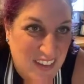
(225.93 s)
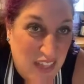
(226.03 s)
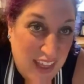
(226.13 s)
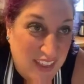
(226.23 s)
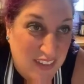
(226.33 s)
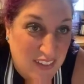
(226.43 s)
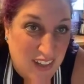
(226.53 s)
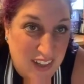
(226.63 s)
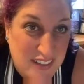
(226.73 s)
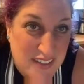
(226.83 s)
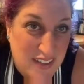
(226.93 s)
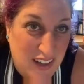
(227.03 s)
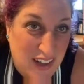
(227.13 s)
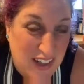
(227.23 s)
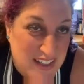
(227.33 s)
Thank you.
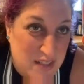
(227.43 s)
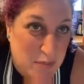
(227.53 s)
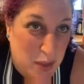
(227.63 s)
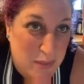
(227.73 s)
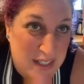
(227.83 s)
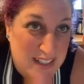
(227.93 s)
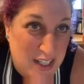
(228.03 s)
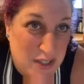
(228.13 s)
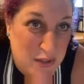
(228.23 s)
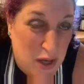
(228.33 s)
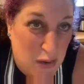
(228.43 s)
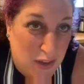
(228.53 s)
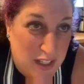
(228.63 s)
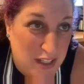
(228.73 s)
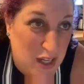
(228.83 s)
Is it permanent? I don't know.
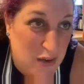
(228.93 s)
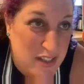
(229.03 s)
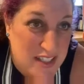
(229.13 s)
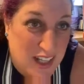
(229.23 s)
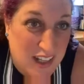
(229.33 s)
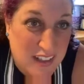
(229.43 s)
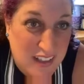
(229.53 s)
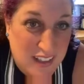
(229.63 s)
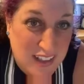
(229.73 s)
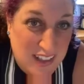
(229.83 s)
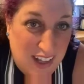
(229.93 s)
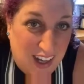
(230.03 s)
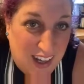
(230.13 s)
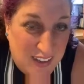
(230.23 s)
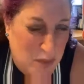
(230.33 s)
All I know is
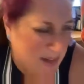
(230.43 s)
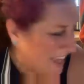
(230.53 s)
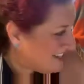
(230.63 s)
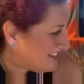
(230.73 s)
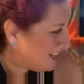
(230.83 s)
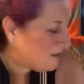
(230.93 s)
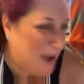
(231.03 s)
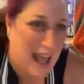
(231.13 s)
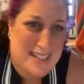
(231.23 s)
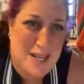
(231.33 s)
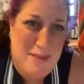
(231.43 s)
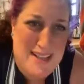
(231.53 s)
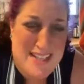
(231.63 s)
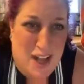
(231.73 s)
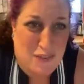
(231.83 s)
nobody asked that. I'm asking
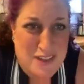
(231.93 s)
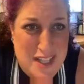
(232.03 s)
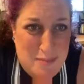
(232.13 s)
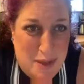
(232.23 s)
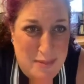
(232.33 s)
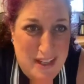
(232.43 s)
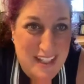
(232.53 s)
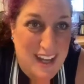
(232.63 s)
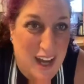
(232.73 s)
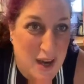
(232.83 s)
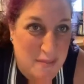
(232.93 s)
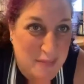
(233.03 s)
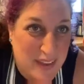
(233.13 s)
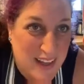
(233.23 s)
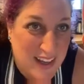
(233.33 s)
myself. Is that permanent?
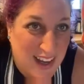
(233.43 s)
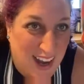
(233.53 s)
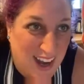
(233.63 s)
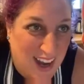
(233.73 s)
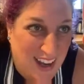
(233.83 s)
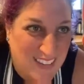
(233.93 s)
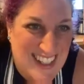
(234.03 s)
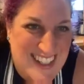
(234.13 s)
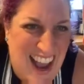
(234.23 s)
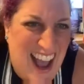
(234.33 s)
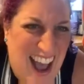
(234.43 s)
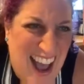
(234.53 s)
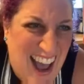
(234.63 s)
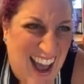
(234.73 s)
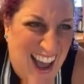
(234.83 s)
I was.
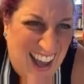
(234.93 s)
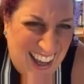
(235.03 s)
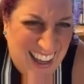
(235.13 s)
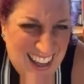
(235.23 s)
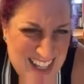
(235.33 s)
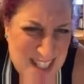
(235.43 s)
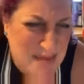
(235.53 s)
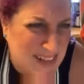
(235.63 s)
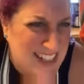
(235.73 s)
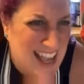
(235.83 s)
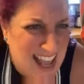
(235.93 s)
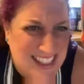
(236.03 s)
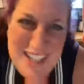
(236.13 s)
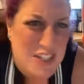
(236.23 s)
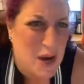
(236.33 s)
Somebody's
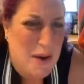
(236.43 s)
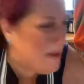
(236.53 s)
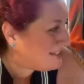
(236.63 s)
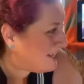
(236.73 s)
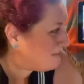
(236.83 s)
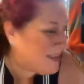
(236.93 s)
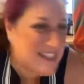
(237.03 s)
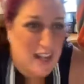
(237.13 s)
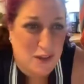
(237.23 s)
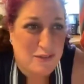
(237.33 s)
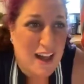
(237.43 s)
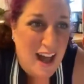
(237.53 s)
asking. No, I'm asking myself.